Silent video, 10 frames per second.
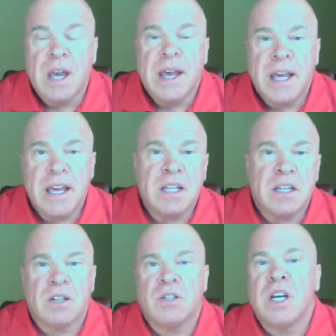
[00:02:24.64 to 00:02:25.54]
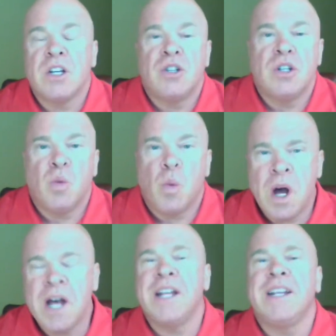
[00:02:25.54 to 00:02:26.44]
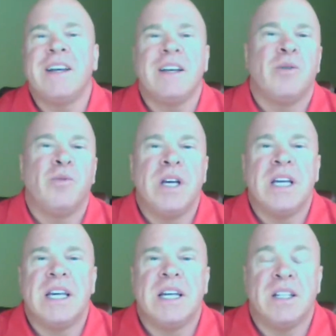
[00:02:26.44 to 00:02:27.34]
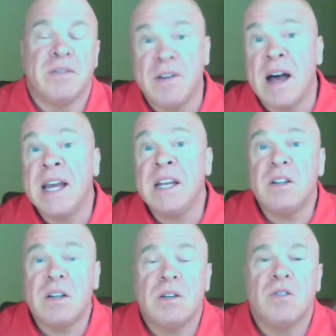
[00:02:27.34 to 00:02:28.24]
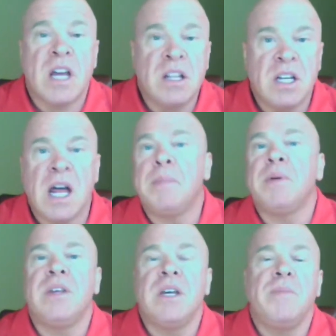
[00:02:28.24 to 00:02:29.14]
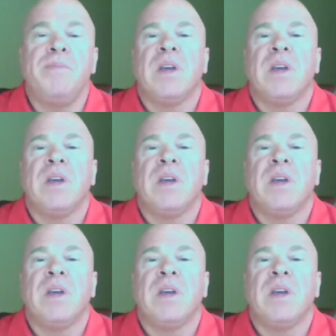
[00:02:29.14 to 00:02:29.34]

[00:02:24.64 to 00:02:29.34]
In session one, we defined tendinopathy